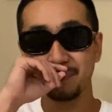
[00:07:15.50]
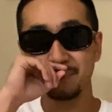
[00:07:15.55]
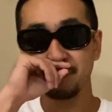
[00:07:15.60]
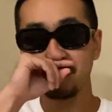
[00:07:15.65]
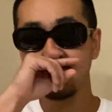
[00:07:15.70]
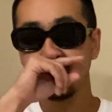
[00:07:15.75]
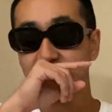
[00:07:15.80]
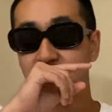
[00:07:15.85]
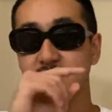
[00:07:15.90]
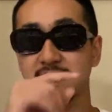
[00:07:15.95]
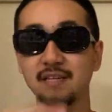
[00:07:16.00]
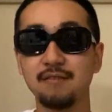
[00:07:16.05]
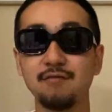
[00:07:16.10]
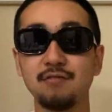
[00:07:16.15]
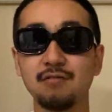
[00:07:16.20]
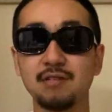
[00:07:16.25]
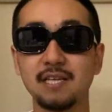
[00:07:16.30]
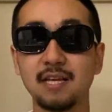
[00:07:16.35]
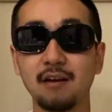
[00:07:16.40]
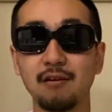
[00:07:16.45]
Because if you
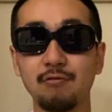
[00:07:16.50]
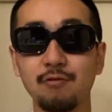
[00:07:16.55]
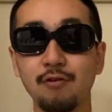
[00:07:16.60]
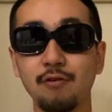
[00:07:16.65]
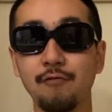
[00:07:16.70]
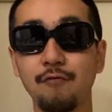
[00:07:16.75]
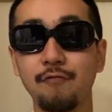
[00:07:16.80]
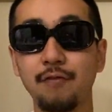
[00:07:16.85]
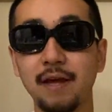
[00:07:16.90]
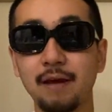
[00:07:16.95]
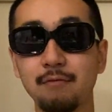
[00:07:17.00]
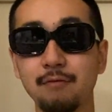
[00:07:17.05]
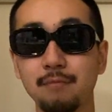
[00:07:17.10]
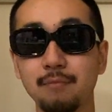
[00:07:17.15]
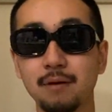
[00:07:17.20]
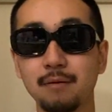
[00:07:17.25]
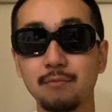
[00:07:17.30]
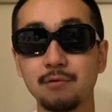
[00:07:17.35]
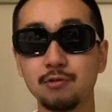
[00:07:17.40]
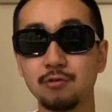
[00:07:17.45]
tell your family
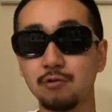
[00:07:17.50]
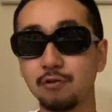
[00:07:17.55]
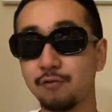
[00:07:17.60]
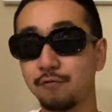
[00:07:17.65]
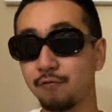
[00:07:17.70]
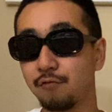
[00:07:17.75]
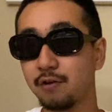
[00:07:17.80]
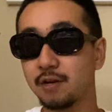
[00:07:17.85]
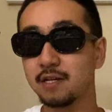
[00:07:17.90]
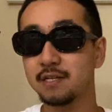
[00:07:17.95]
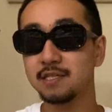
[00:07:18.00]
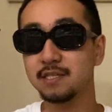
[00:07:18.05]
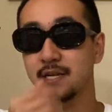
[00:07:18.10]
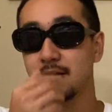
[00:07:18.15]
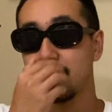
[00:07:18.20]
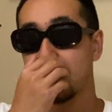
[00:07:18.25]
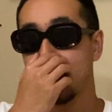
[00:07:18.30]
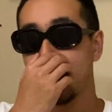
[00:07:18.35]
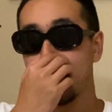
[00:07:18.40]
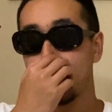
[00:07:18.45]
members or your friends
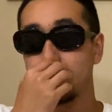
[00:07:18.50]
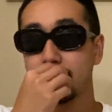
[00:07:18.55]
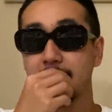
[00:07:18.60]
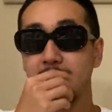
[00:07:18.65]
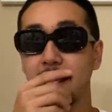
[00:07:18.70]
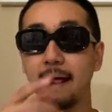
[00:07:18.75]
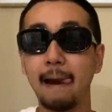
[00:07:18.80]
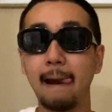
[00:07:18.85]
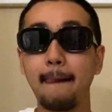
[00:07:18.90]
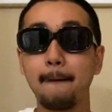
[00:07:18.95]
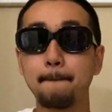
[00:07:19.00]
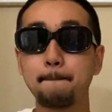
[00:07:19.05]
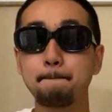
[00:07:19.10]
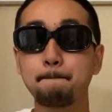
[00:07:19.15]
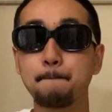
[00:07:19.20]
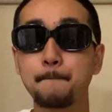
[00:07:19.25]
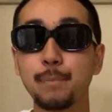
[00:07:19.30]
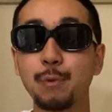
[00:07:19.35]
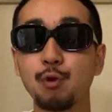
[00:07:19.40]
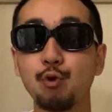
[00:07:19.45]
that
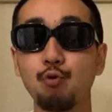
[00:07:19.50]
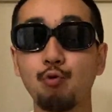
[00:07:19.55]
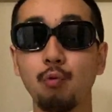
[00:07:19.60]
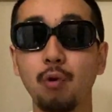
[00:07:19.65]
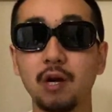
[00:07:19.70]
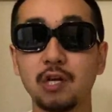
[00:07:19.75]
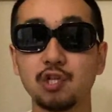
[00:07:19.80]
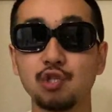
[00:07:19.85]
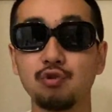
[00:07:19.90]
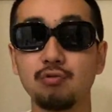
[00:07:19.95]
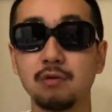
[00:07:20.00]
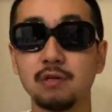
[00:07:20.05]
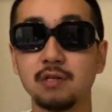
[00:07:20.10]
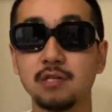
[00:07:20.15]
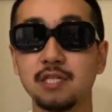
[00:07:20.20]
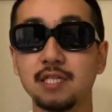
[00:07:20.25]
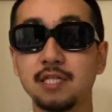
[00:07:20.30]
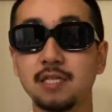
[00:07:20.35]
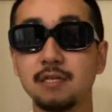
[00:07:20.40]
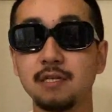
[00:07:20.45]
you want
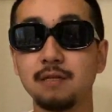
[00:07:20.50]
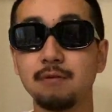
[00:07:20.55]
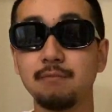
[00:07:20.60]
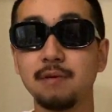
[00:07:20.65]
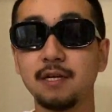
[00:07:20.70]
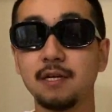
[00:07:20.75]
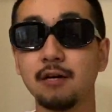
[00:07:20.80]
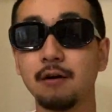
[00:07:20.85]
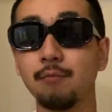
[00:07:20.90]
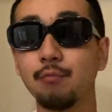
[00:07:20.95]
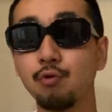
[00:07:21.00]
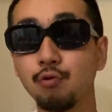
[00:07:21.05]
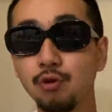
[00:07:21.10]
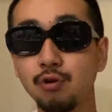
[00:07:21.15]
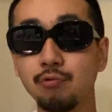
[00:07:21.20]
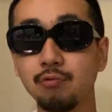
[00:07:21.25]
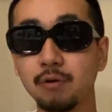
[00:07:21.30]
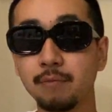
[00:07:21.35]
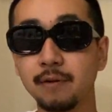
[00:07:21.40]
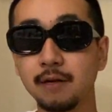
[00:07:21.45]
to become who
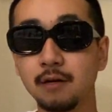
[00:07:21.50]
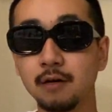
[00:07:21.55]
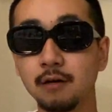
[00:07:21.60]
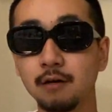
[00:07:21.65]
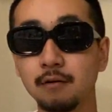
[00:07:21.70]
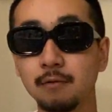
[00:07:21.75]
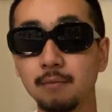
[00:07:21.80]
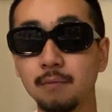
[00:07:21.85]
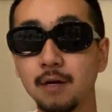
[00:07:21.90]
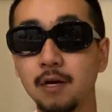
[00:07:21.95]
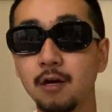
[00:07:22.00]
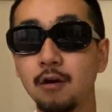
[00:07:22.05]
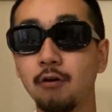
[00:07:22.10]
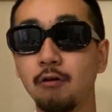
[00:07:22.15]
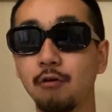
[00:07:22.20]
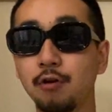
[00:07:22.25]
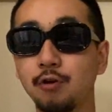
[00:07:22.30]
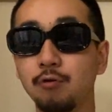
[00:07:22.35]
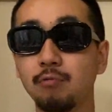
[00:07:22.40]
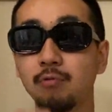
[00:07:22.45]
you want to become,
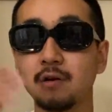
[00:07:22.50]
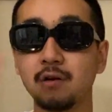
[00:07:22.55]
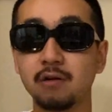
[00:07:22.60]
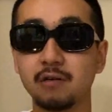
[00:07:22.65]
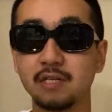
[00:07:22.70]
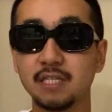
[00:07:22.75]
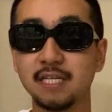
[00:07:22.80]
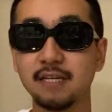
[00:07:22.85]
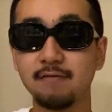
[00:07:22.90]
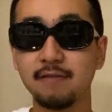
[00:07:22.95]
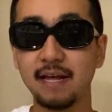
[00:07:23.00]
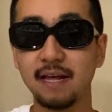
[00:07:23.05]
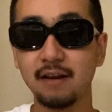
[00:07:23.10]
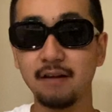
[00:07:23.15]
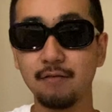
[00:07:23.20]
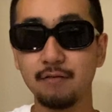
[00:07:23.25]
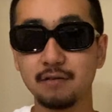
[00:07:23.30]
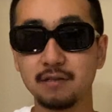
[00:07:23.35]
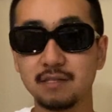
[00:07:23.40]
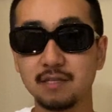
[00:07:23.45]
or you want to achieve that
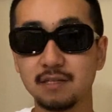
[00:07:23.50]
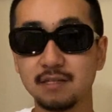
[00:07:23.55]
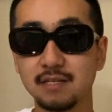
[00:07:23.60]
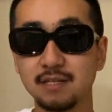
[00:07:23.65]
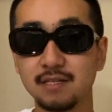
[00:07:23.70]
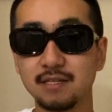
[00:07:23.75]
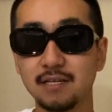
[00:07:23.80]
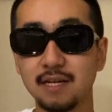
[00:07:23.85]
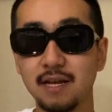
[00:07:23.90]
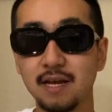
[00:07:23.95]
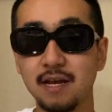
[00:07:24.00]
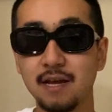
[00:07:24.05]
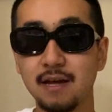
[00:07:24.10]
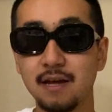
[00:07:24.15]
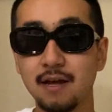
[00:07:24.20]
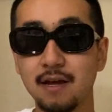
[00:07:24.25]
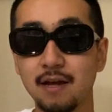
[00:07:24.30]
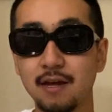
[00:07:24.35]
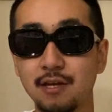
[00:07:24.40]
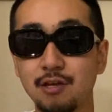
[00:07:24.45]
level of success,
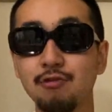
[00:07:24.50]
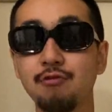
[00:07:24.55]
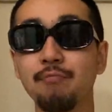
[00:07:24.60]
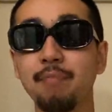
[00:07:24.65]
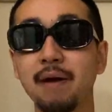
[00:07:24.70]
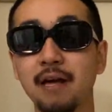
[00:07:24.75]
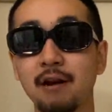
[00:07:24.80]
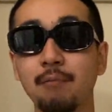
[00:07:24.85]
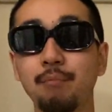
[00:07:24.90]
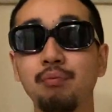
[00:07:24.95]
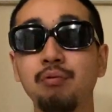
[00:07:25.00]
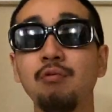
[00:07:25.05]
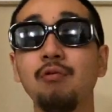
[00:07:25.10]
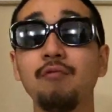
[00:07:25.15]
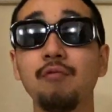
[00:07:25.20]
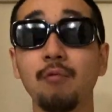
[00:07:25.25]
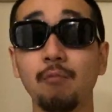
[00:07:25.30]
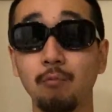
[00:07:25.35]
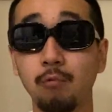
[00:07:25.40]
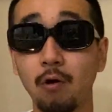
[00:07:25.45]
you better prove
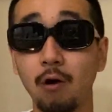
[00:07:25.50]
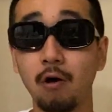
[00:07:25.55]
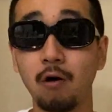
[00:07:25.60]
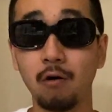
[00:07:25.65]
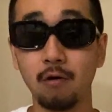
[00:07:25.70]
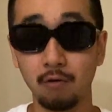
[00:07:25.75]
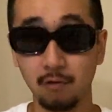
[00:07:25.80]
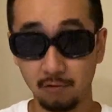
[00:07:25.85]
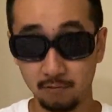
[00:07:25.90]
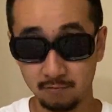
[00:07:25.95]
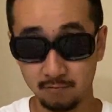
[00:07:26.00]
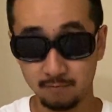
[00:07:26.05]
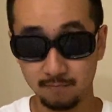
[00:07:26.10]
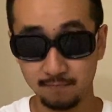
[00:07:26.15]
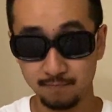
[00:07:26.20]
them wrong.